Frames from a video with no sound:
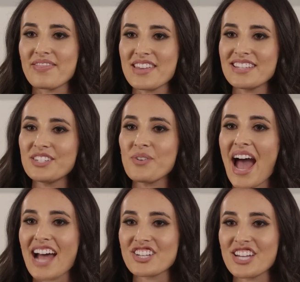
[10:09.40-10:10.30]
These new
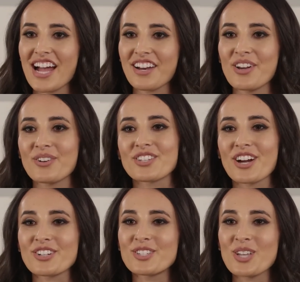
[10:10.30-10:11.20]
hashtag notes
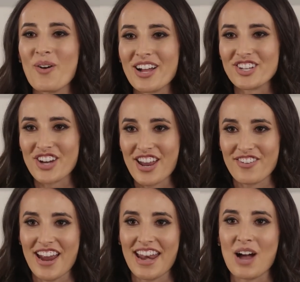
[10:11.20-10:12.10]
are so on
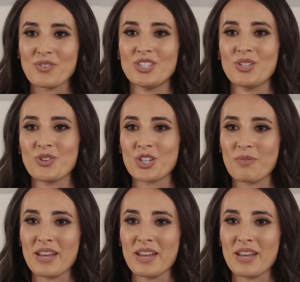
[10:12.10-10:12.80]
trend right now with social